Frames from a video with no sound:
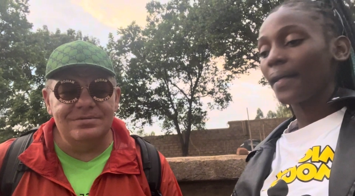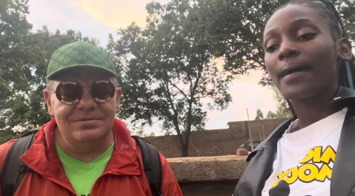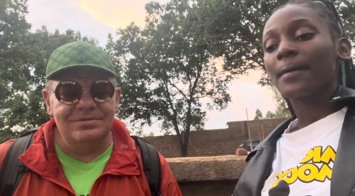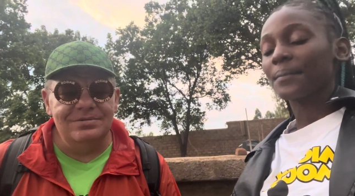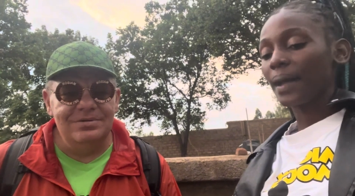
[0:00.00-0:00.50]

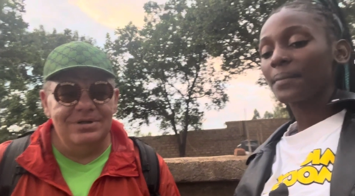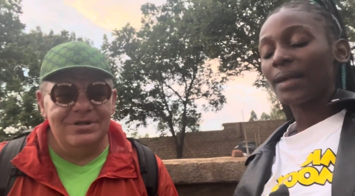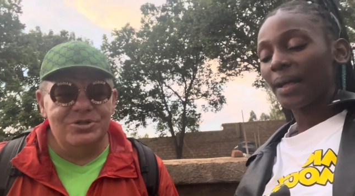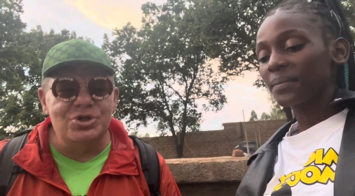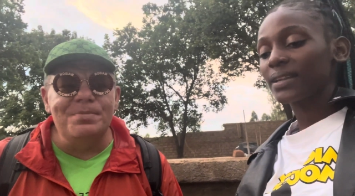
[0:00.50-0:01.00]
Speaker 1: Um, I'm,
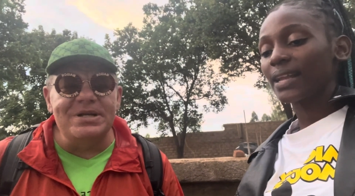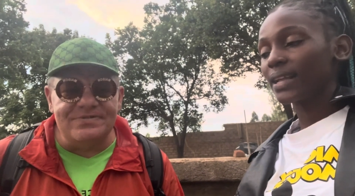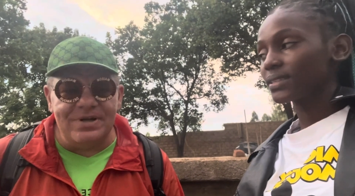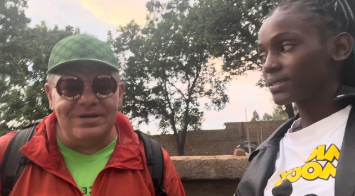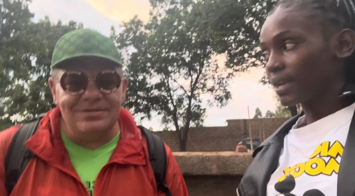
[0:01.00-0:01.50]
I'm too glad, much
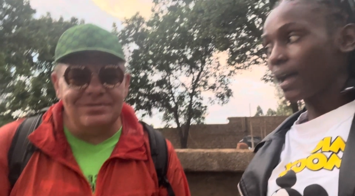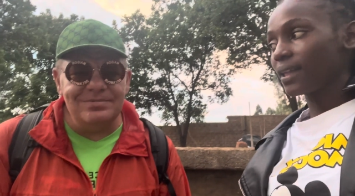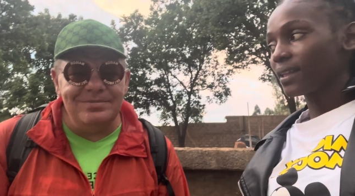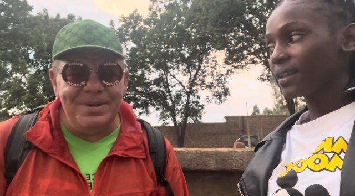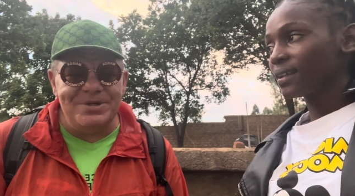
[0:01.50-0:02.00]
fun. Yeah.
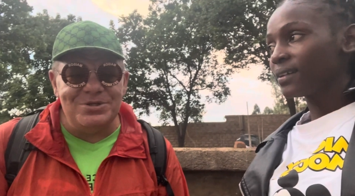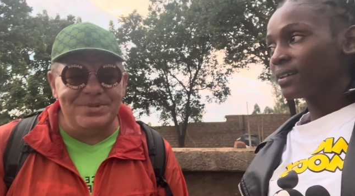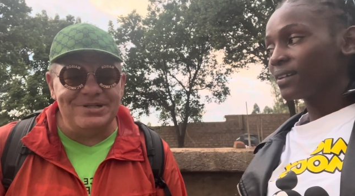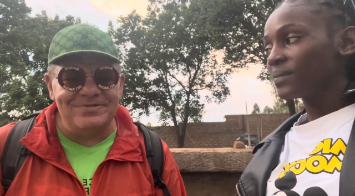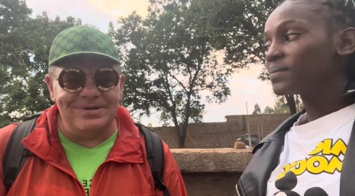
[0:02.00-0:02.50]
Speaker 2: Maybe too
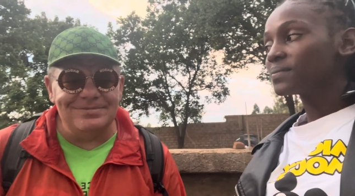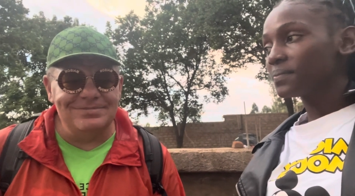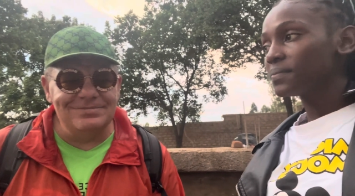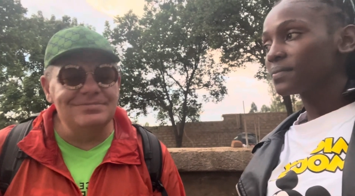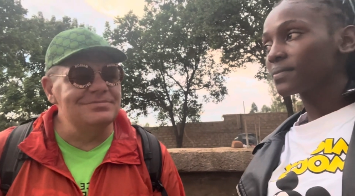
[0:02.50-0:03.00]
much fun. Mm
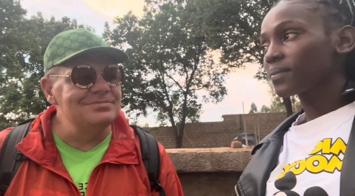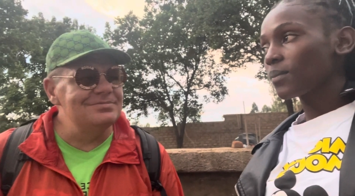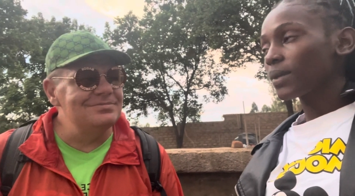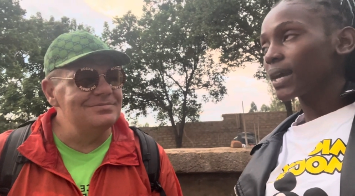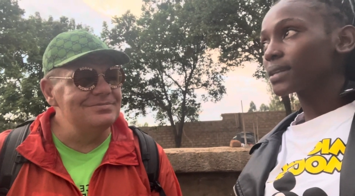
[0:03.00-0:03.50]

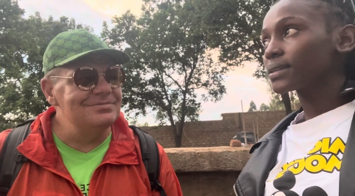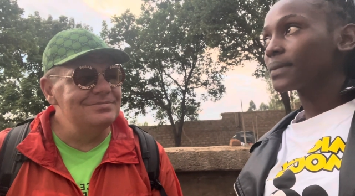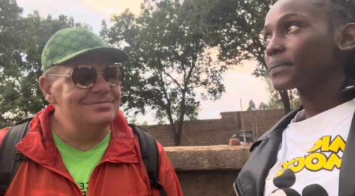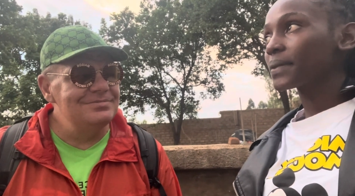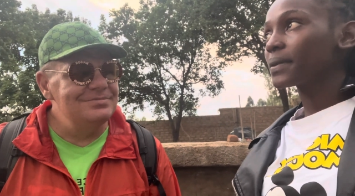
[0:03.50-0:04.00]
Speaker 1: -hmm. And uh,
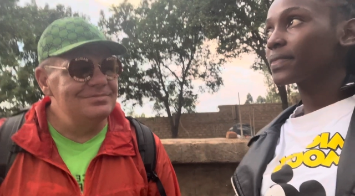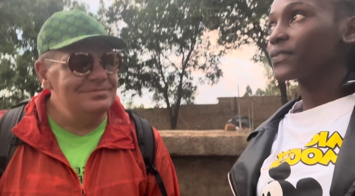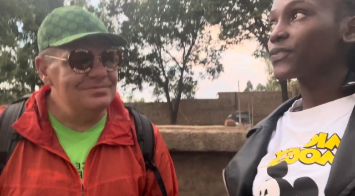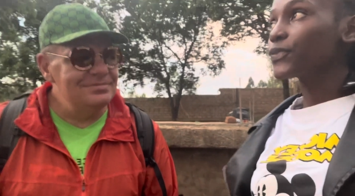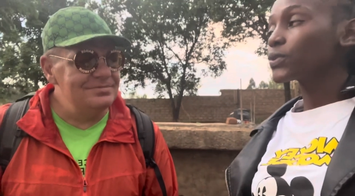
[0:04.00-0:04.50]
maybe the
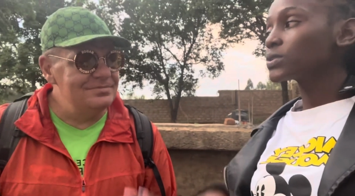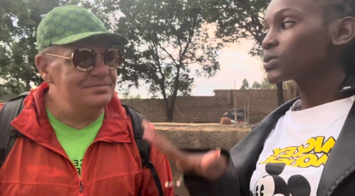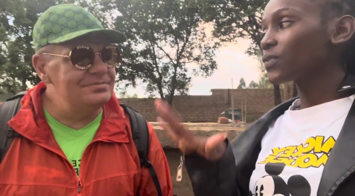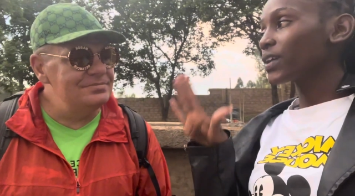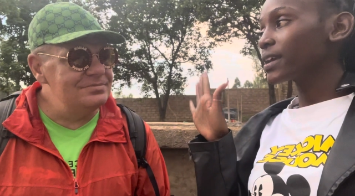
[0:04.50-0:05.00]
foods
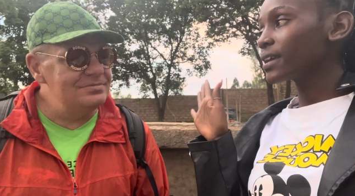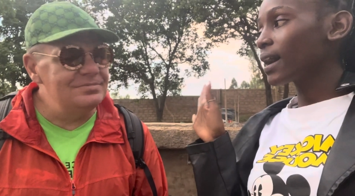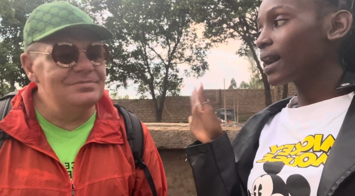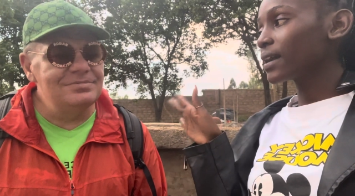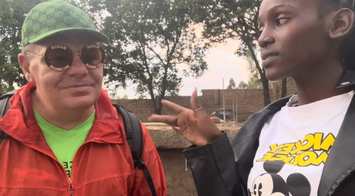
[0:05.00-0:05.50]
over
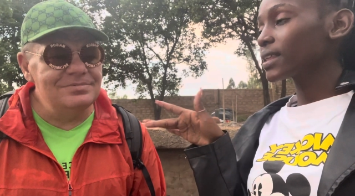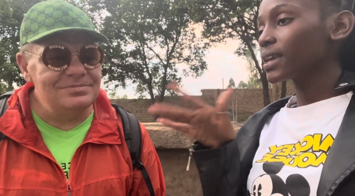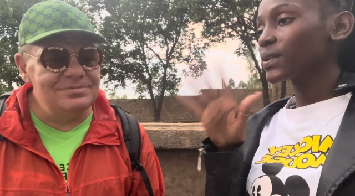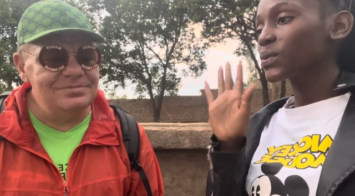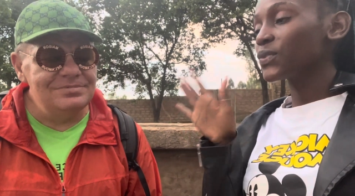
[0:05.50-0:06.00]
here are
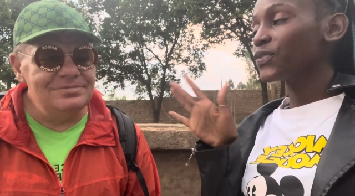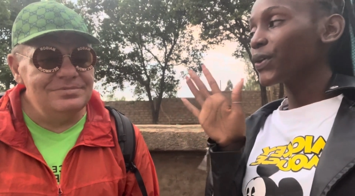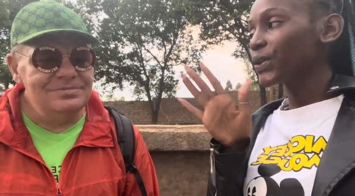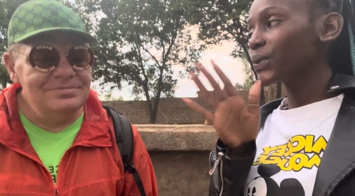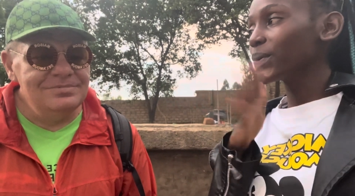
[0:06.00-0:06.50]
they good
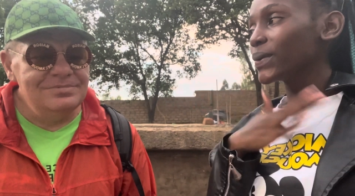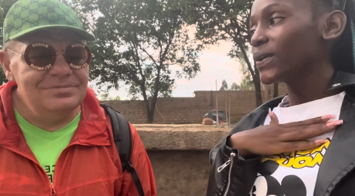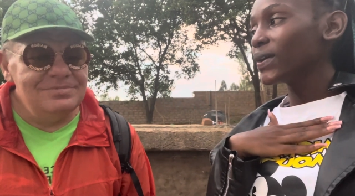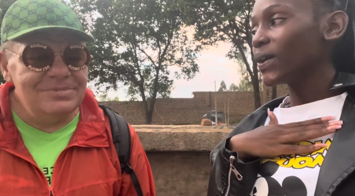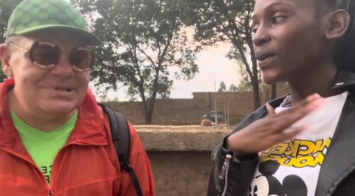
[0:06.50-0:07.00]
for you?
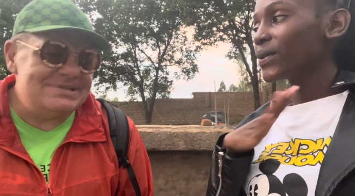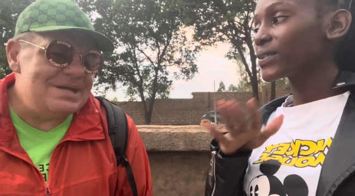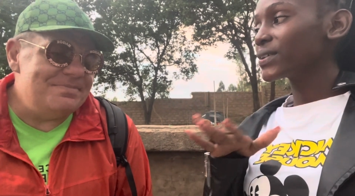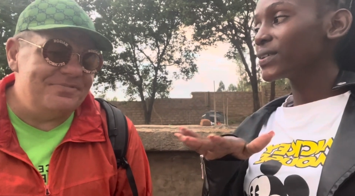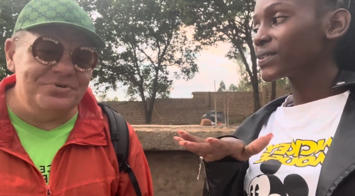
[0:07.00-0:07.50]
It's the
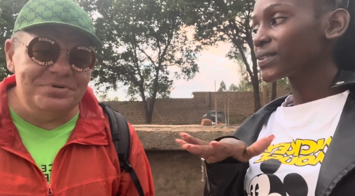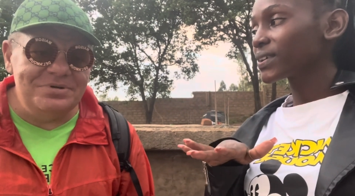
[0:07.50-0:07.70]
same food.